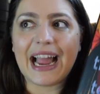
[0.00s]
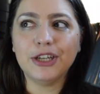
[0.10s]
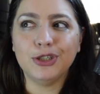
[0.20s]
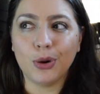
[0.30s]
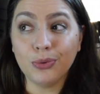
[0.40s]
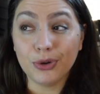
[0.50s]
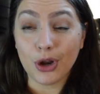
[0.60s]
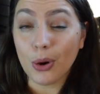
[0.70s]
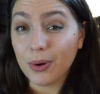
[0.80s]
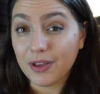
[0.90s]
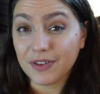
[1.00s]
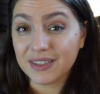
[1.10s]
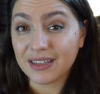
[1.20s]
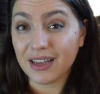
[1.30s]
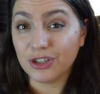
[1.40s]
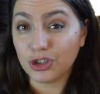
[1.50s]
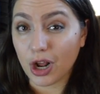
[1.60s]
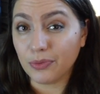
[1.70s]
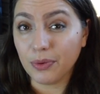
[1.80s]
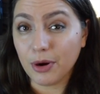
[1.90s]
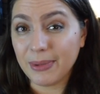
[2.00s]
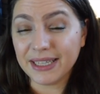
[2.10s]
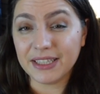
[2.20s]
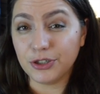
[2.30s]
I don't know if it's a genre romance.